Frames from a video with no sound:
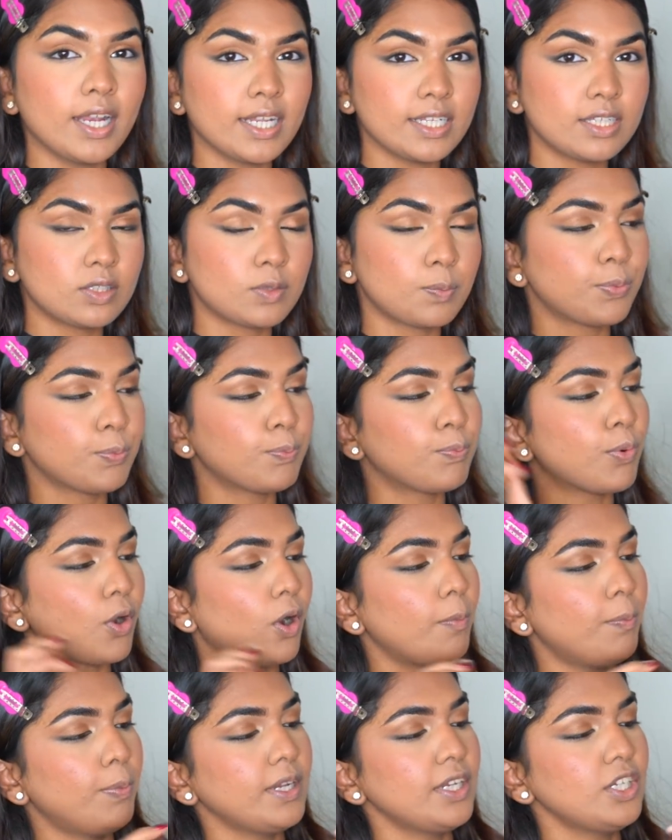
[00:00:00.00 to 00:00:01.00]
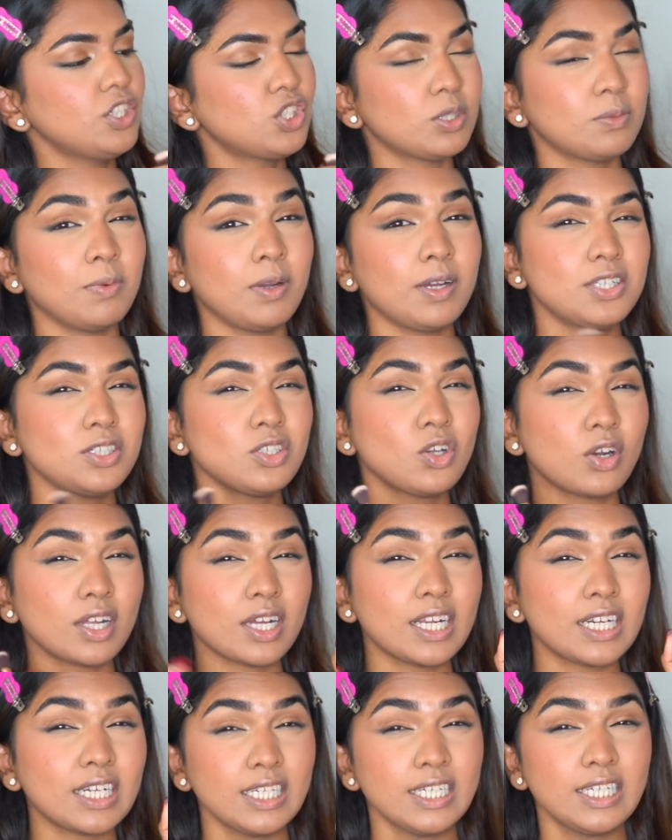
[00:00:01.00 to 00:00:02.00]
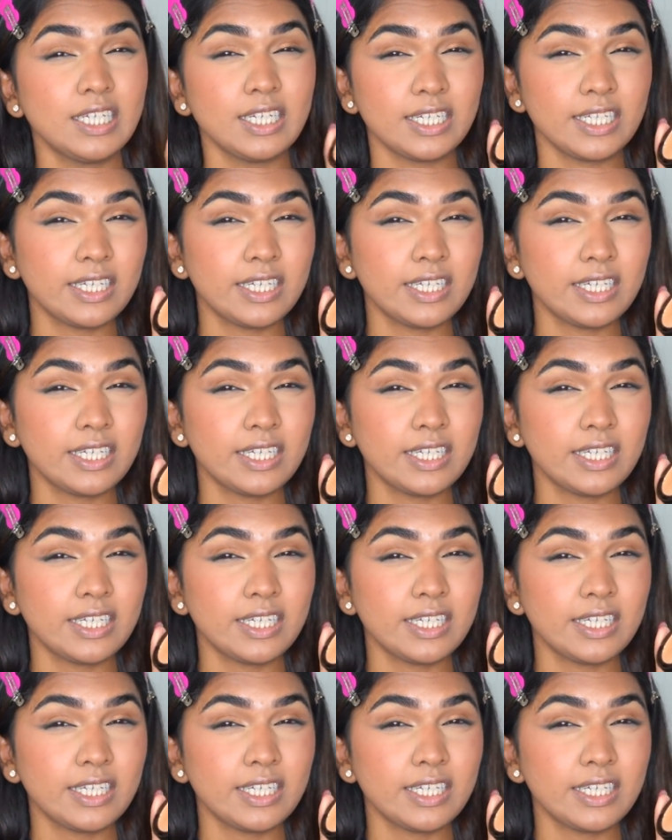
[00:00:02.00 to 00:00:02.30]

It's properly shimmer. It's not a glittery,